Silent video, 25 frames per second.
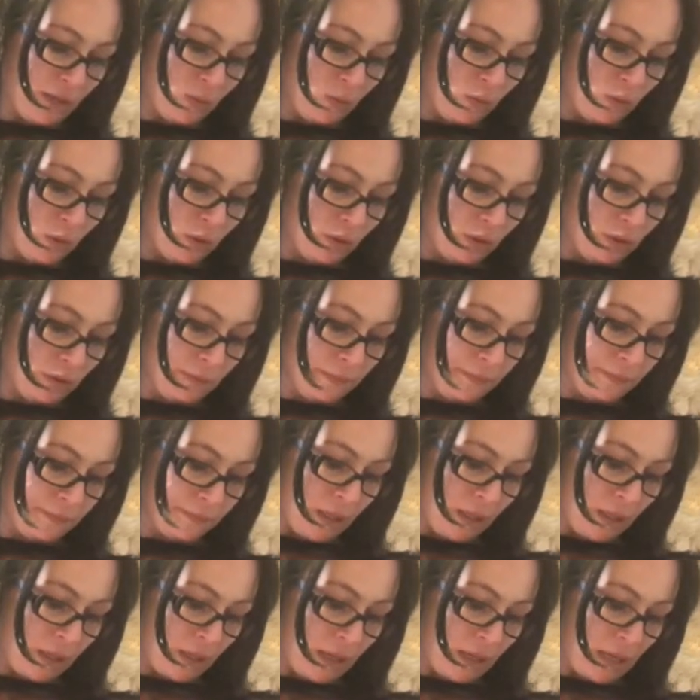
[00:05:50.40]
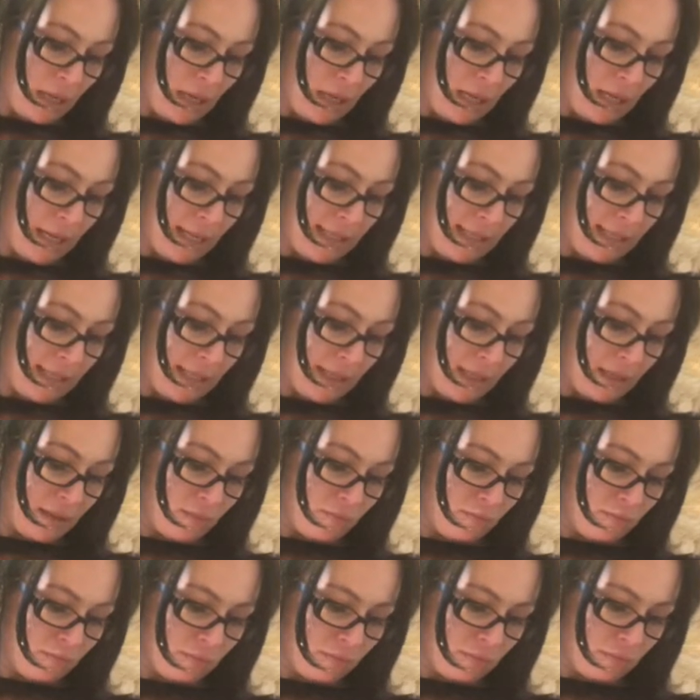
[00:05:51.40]
wool and
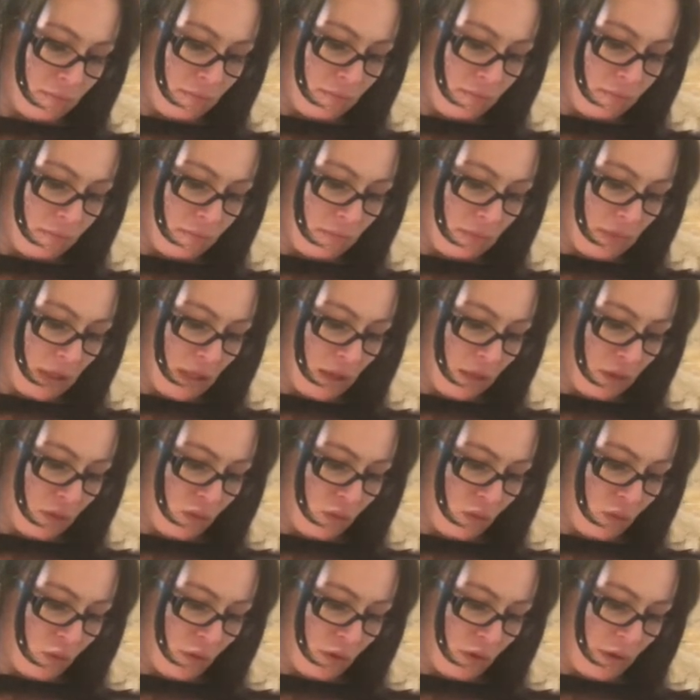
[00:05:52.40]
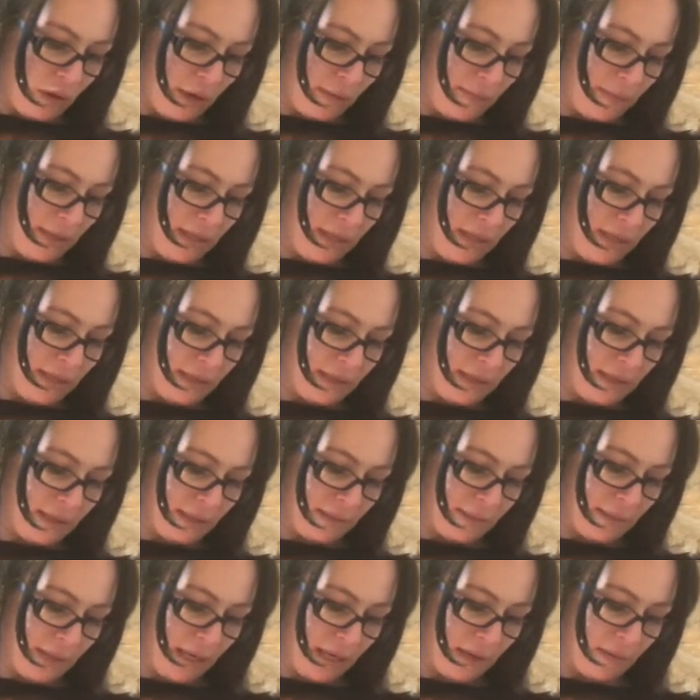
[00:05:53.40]
angora, but it doesn't tell
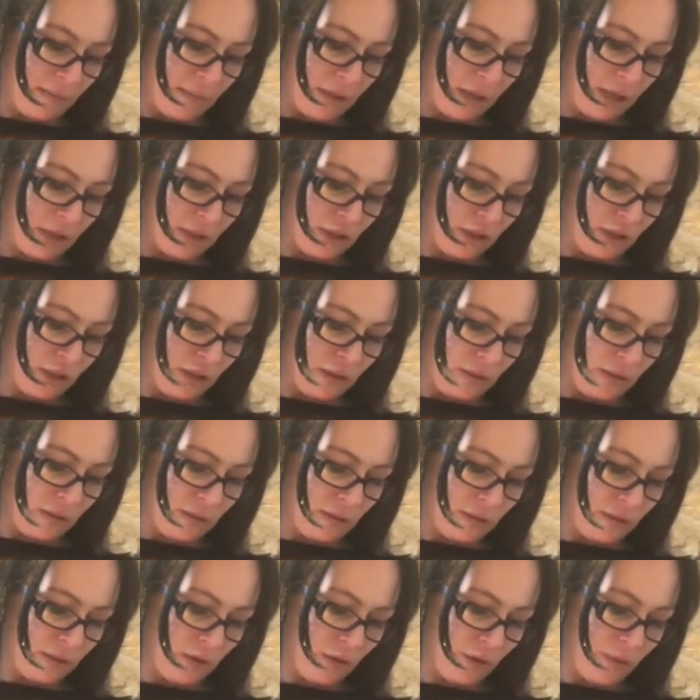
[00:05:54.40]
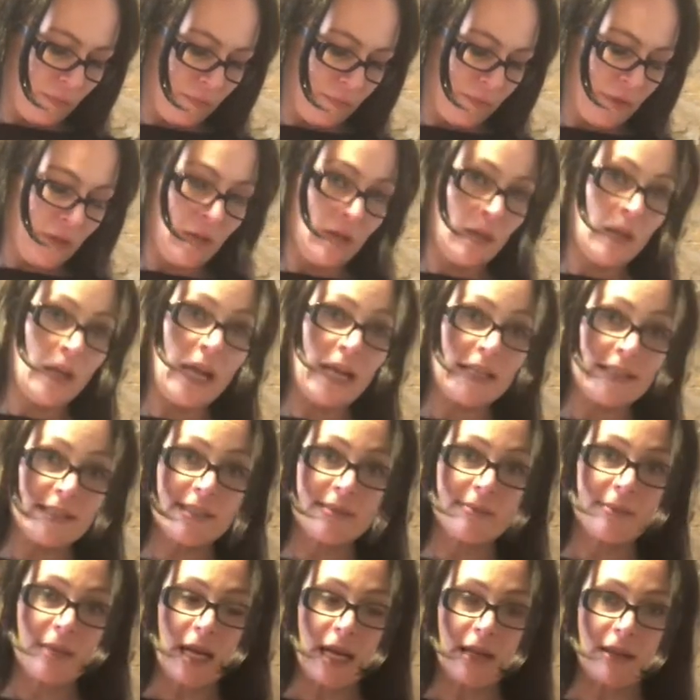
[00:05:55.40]
me how much. So, and
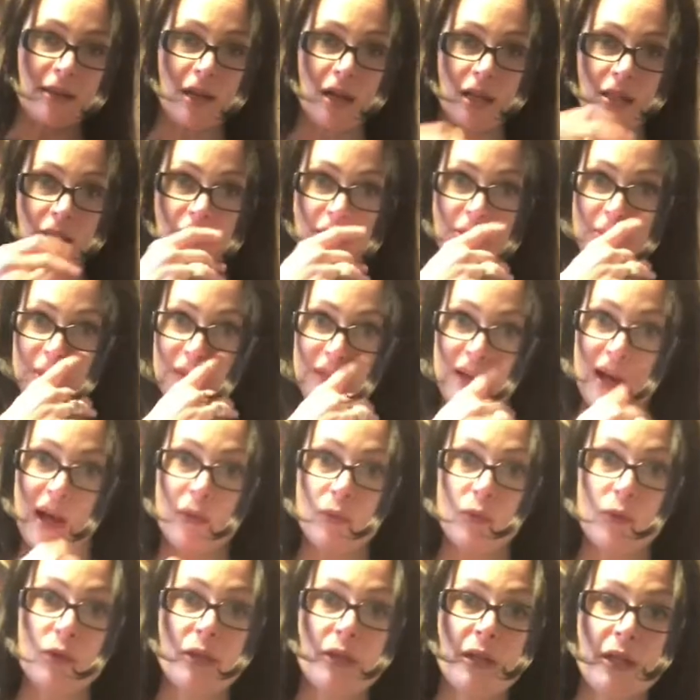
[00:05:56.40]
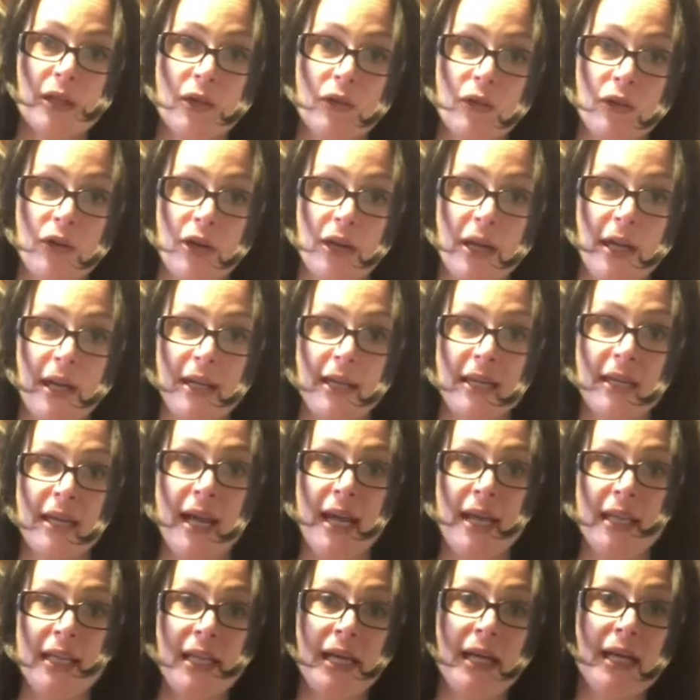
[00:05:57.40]
some nylon. So we've got wool, angora, and
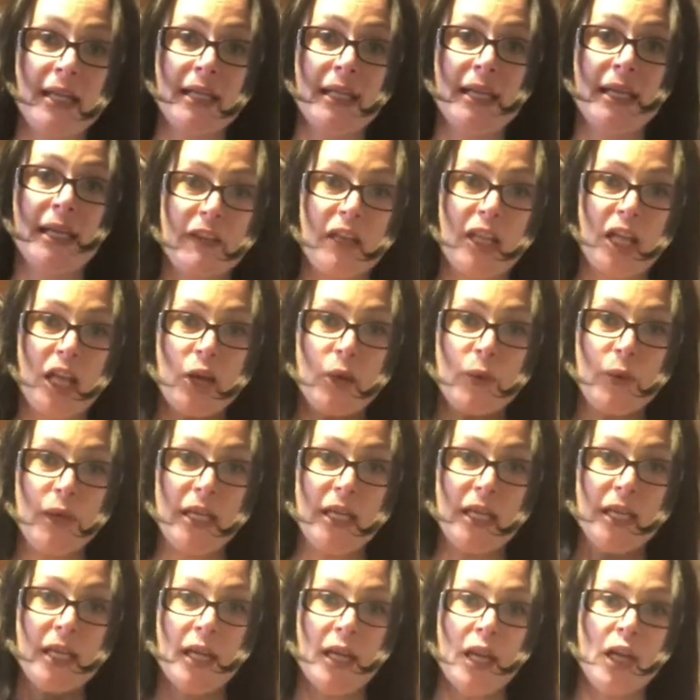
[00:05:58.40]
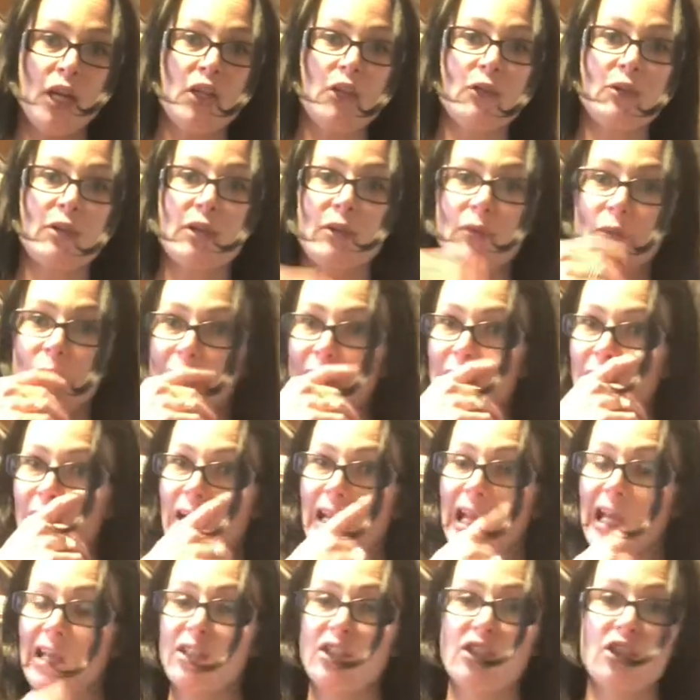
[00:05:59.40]
nylon. Lowy. You can wear
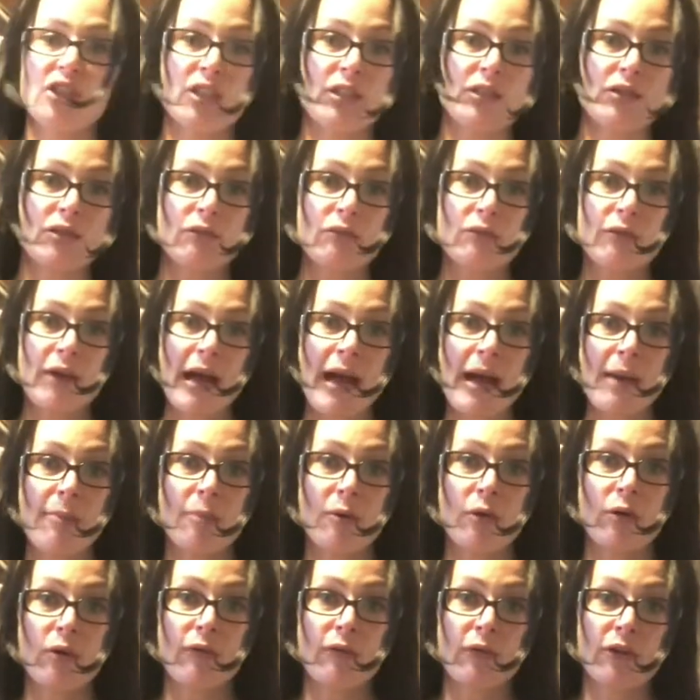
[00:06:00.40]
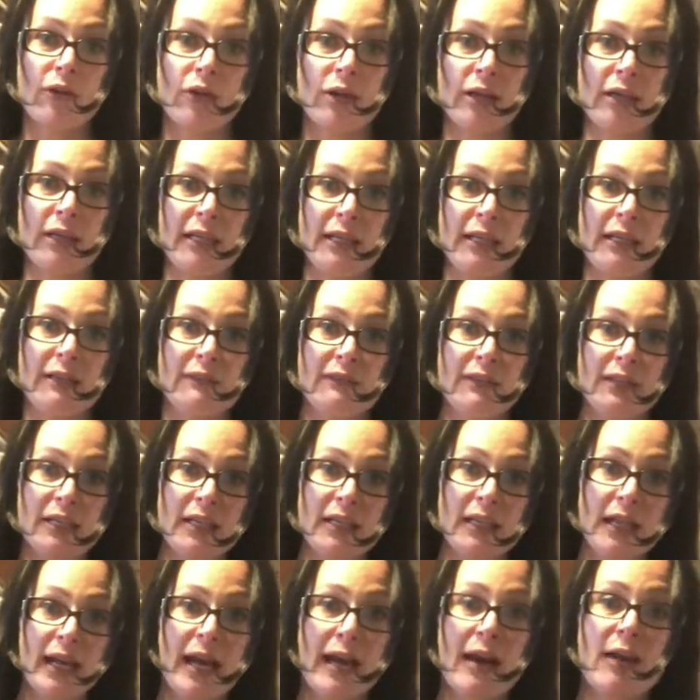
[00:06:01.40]
it as just a wrap over an
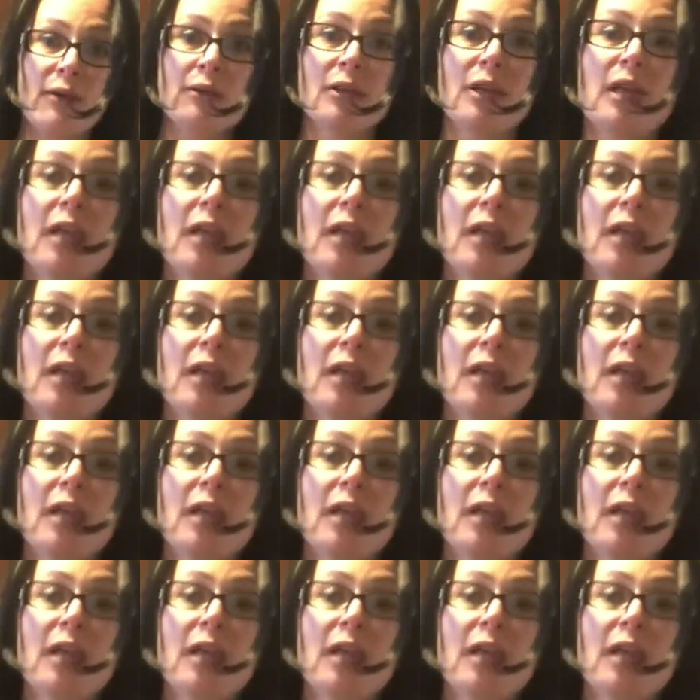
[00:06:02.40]
evening gown.